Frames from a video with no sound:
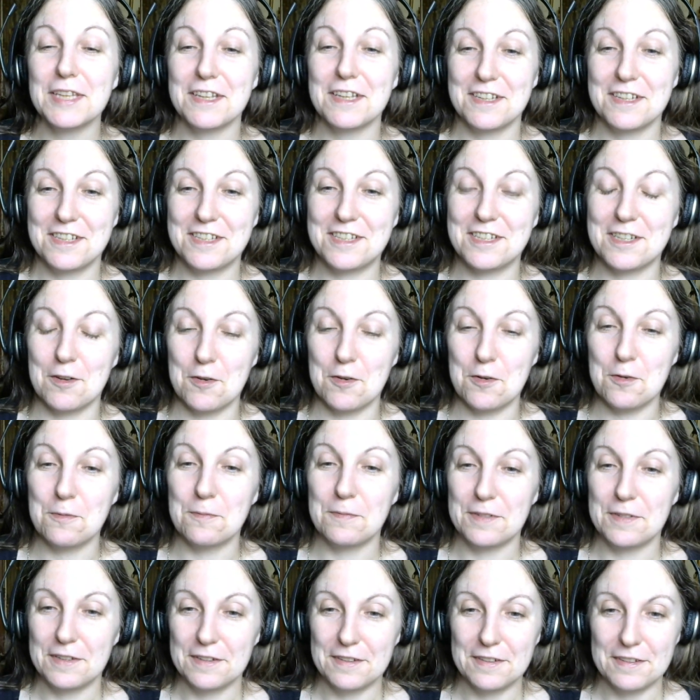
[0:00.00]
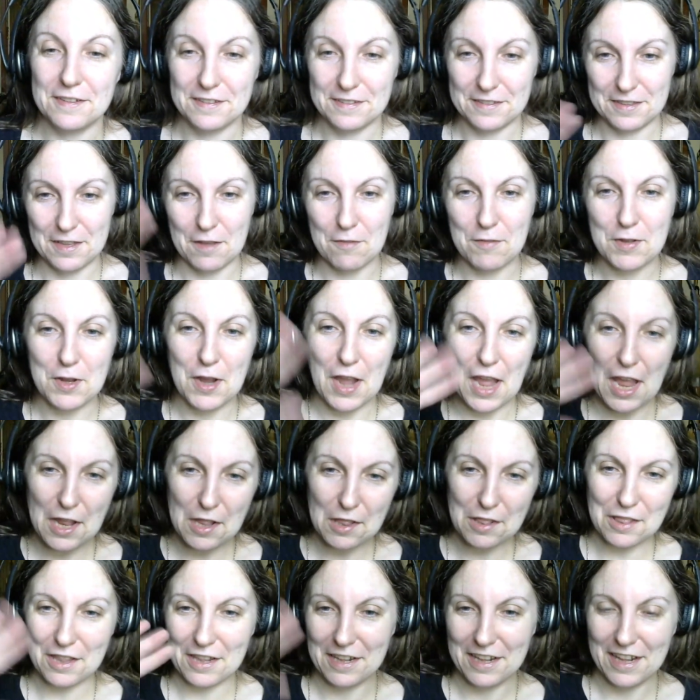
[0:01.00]
So, love you
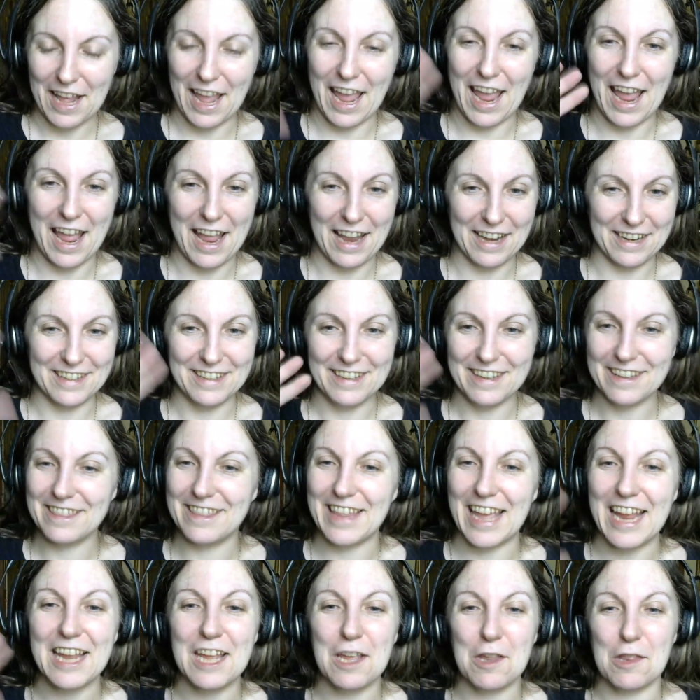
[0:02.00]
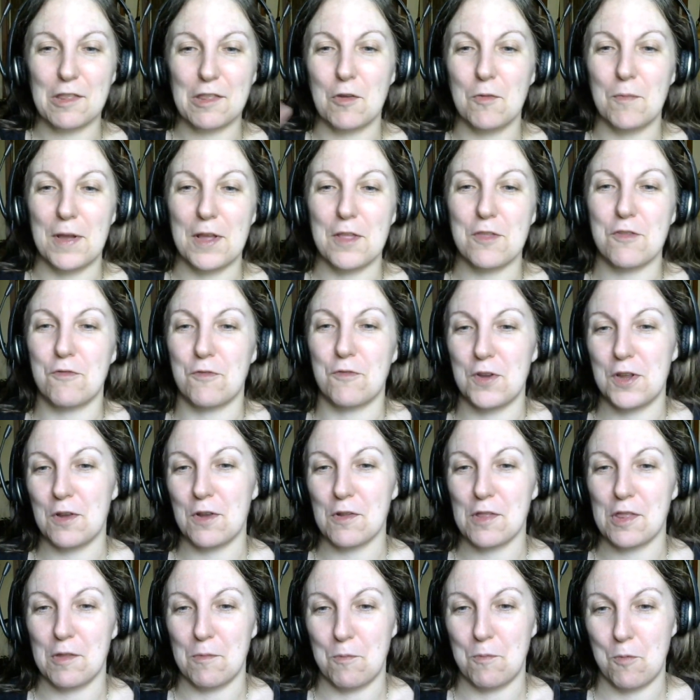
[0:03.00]
guys, and thank you so much for your
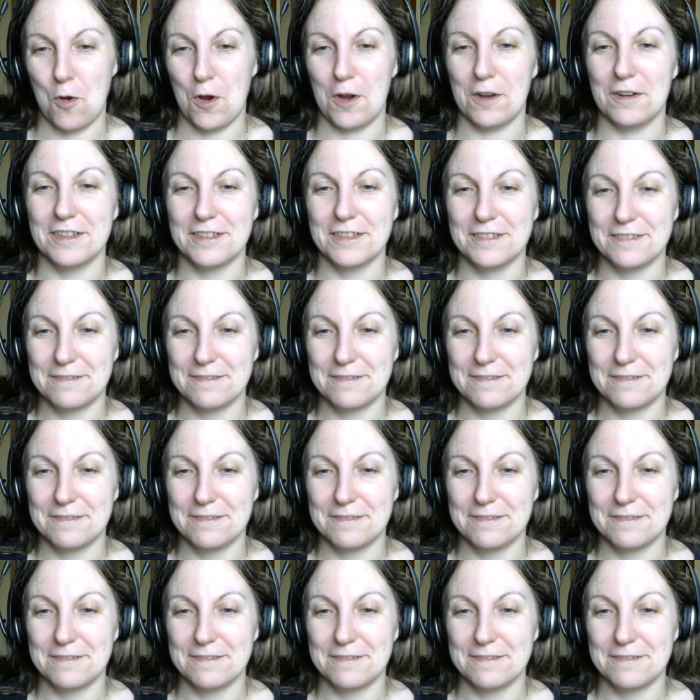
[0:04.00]
support.